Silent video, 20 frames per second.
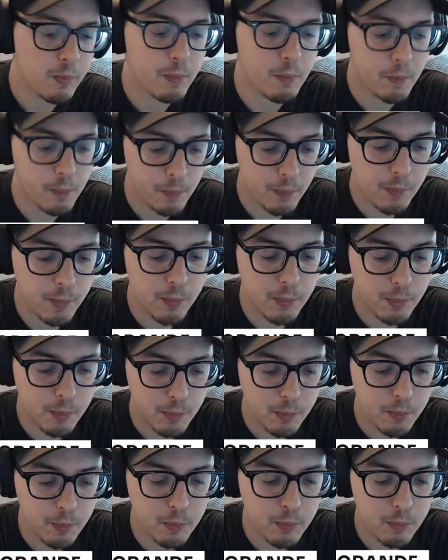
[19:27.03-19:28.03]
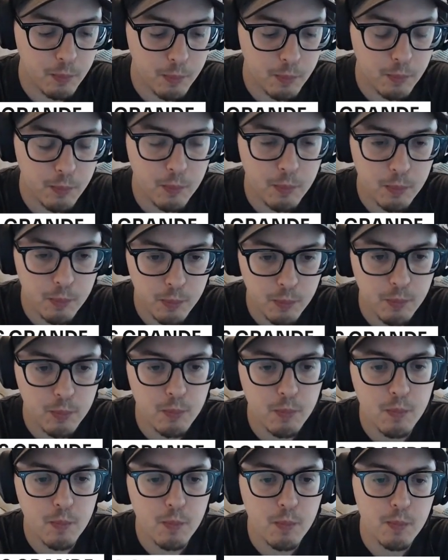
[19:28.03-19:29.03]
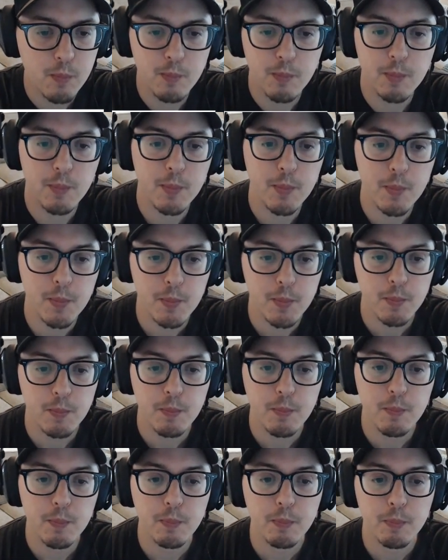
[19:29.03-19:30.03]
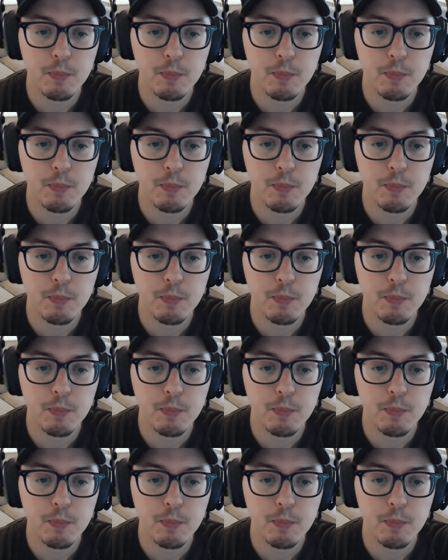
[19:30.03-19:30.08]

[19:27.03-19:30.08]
[no speech]